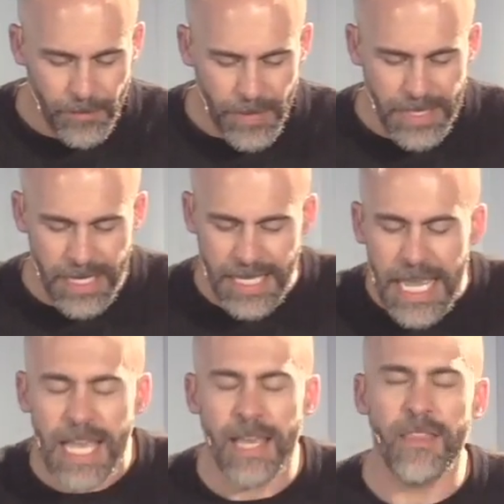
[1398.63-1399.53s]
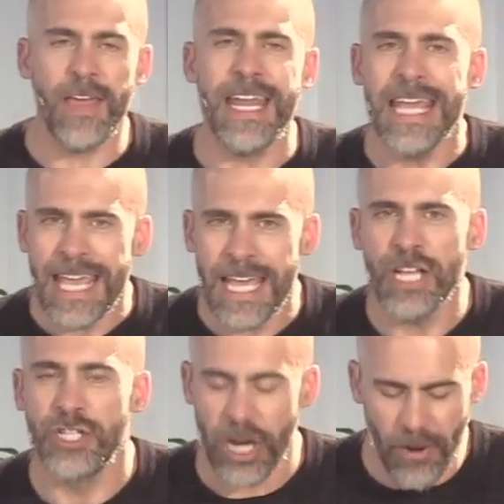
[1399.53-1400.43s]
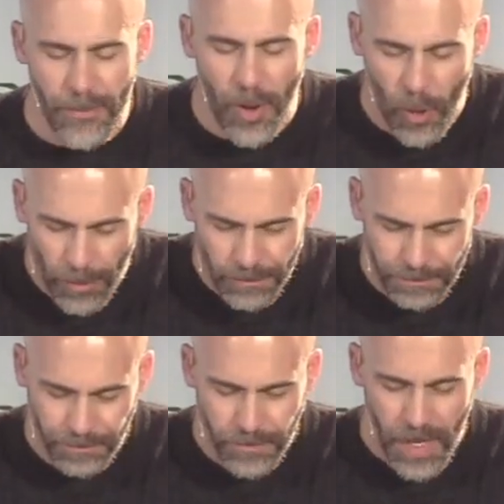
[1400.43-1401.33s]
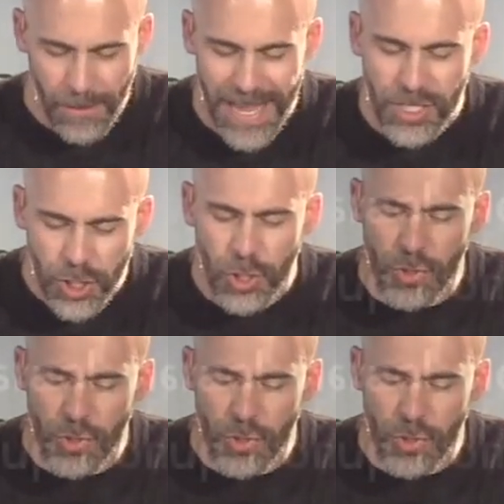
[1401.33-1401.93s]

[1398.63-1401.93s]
It says, Then he, Jeroboam, made 2